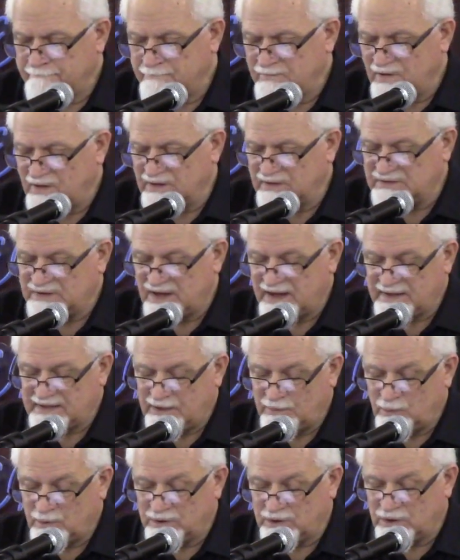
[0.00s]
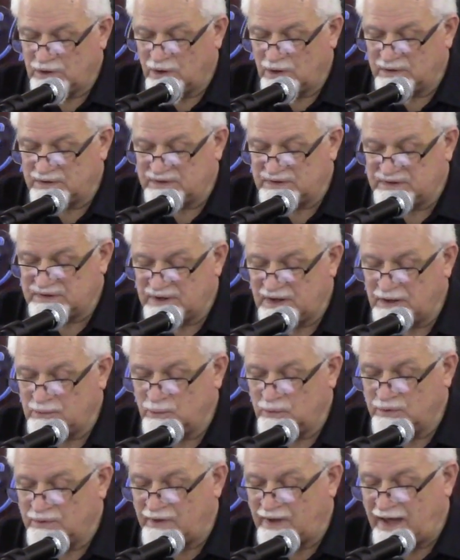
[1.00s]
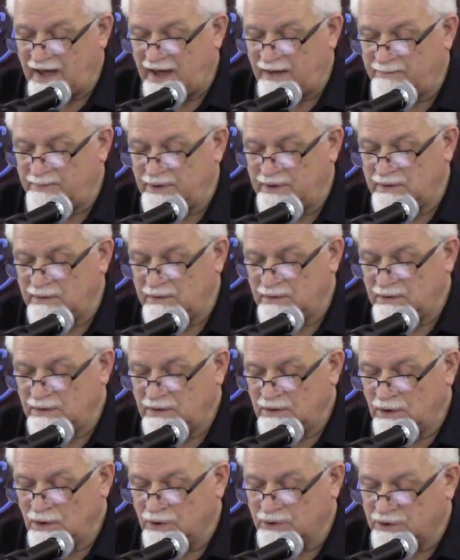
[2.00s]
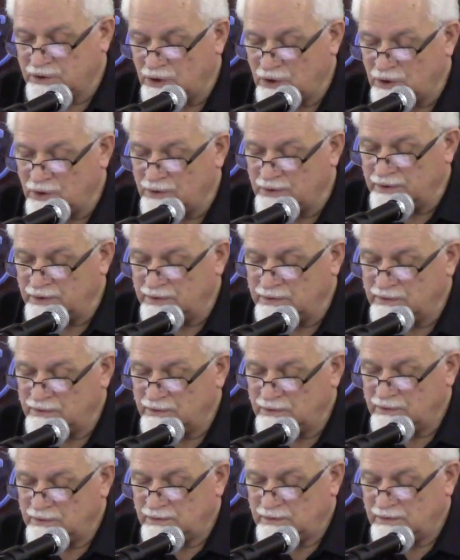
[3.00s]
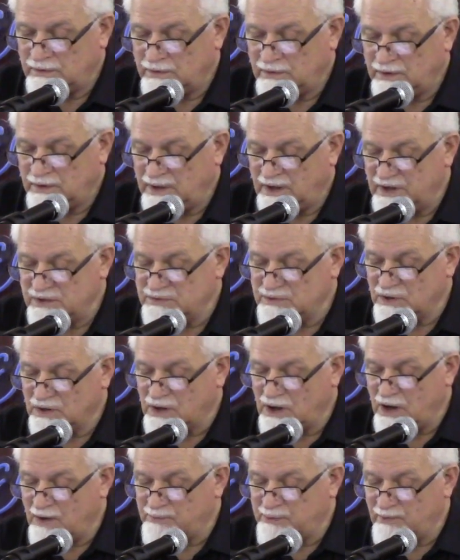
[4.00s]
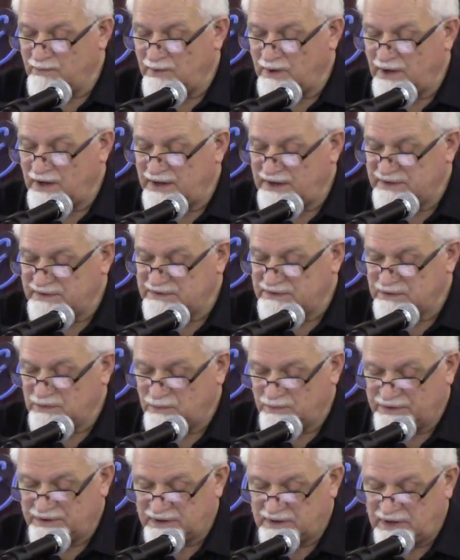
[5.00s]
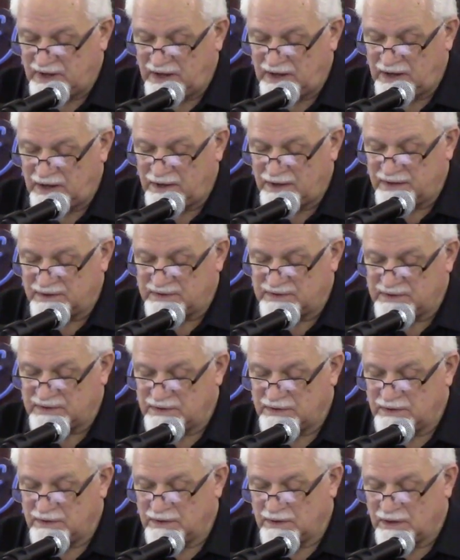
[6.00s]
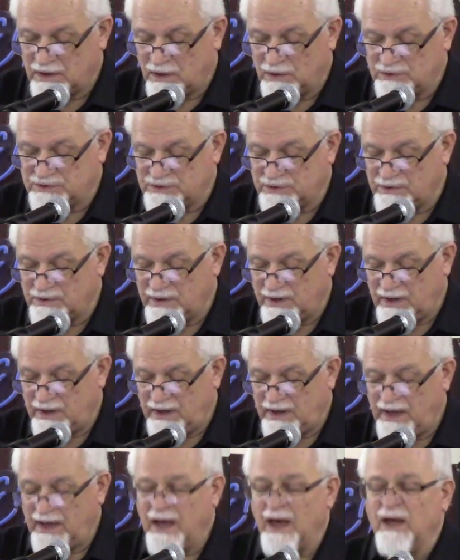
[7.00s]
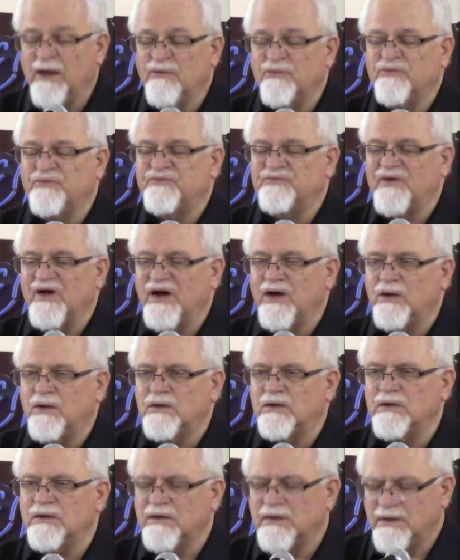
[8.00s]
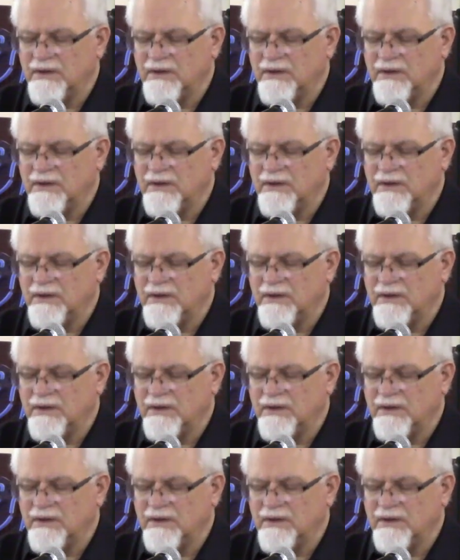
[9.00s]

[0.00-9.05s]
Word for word: Exactly what God said would have happened occurred. Israel compromised with the Canaanites' culture and fell